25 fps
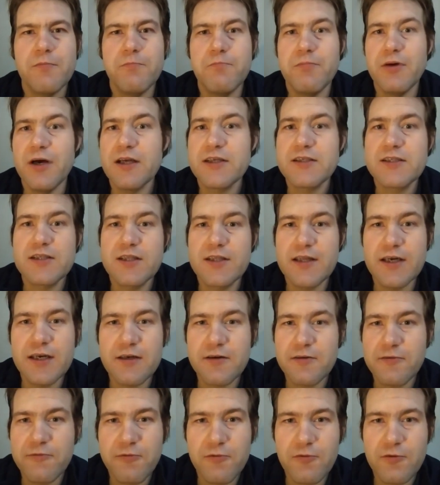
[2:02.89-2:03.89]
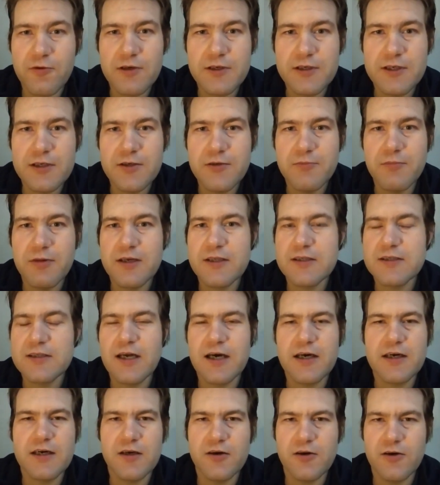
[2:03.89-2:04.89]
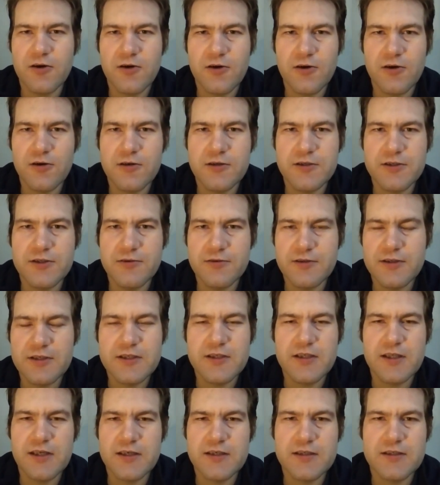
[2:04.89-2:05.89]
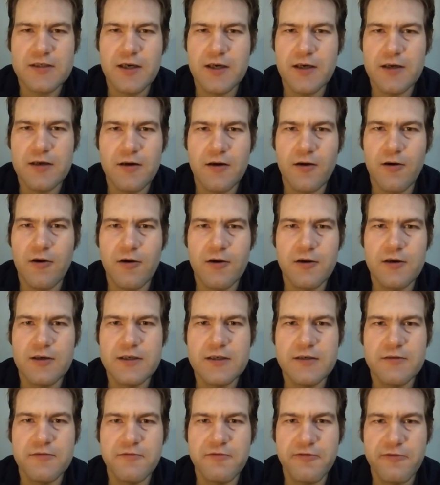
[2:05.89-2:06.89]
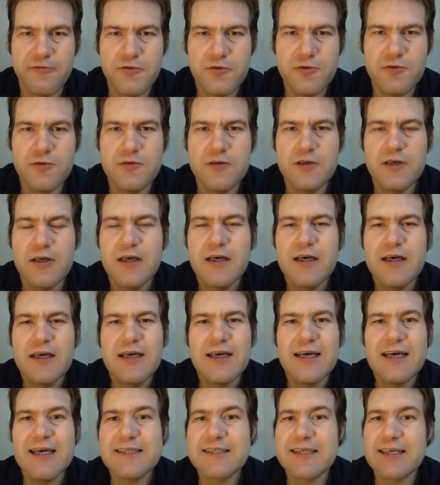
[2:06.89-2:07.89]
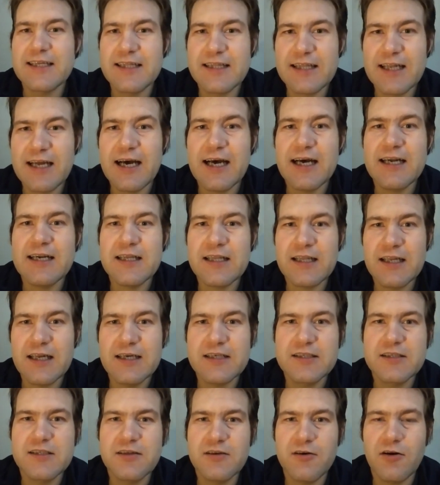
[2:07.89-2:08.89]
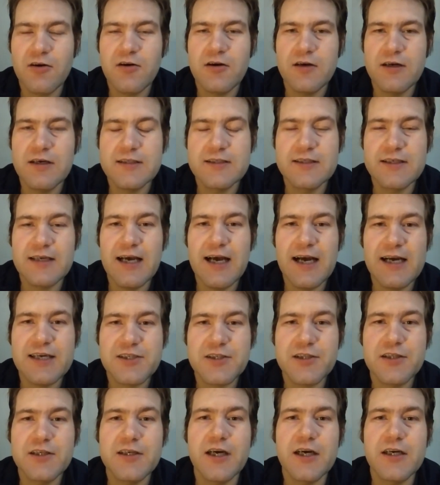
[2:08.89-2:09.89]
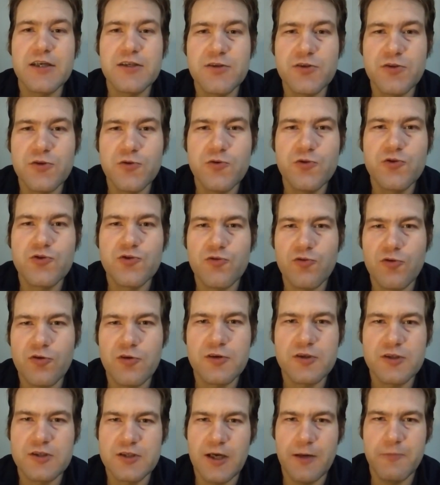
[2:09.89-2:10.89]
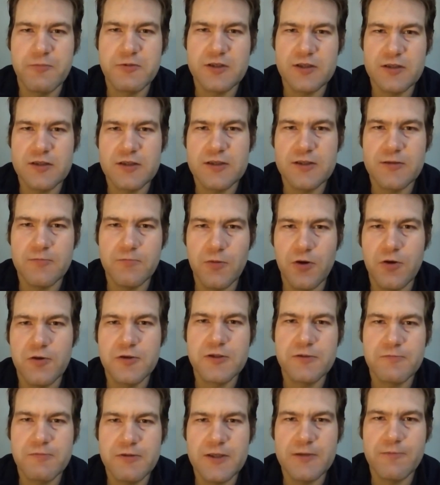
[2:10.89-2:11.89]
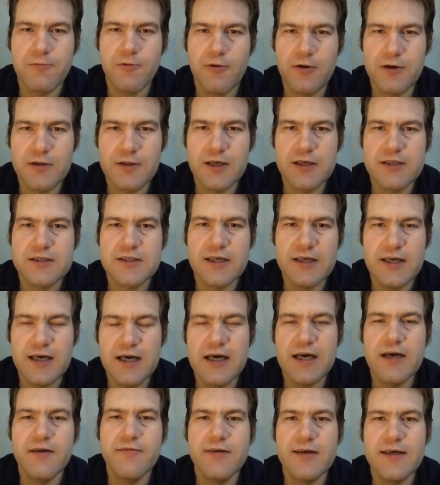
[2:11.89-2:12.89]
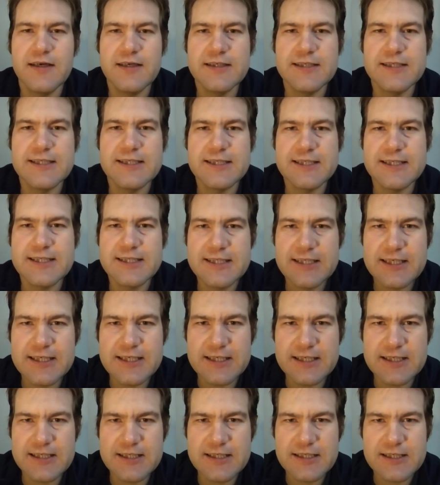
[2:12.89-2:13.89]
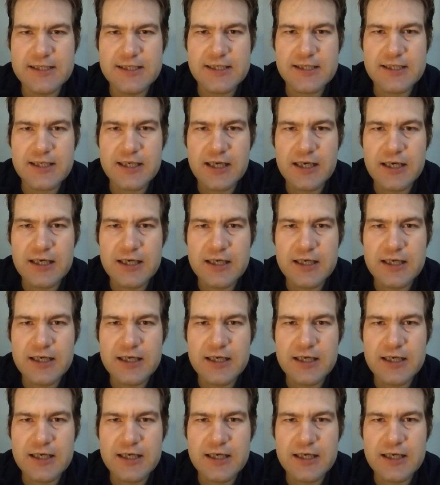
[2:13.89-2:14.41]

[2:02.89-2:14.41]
the best thing for you, but it's not going to hurt you. These things are in food. It's a lot less, it's actually a neutral substance in most people unless they have a disease